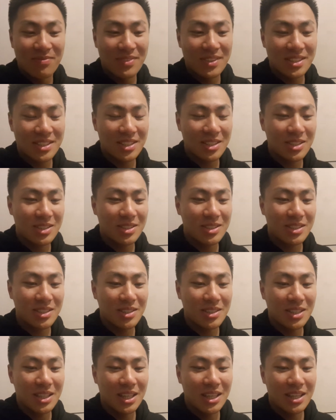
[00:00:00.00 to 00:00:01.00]
So
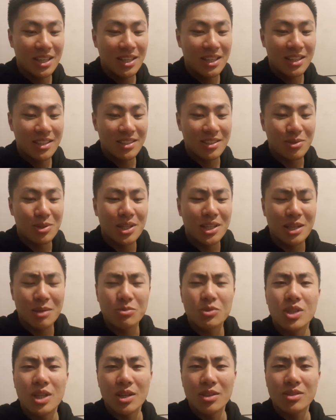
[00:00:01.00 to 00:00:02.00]
it really
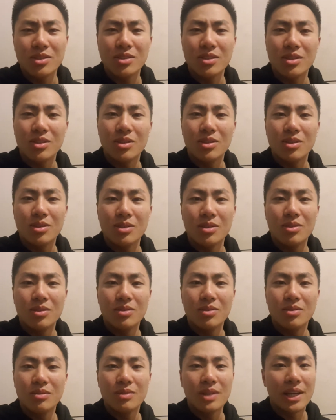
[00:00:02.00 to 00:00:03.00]
comes down to
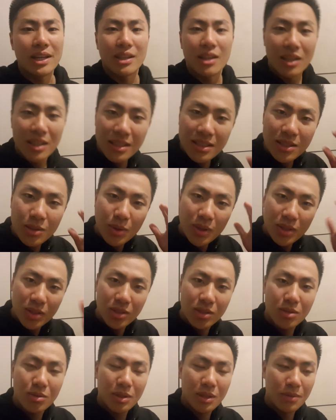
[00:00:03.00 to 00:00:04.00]
like easy way to
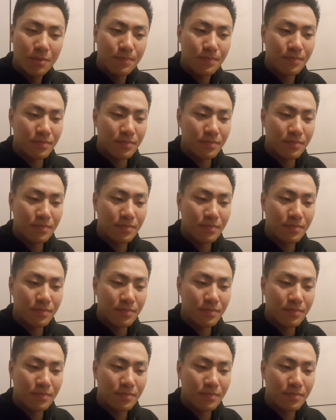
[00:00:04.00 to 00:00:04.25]
do it.